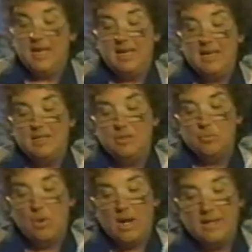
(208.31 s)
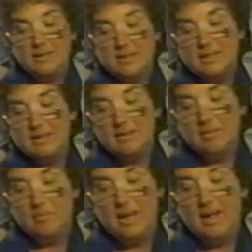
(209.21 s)
getting into Waddington
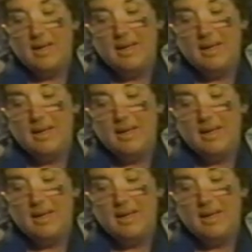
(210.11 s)
by...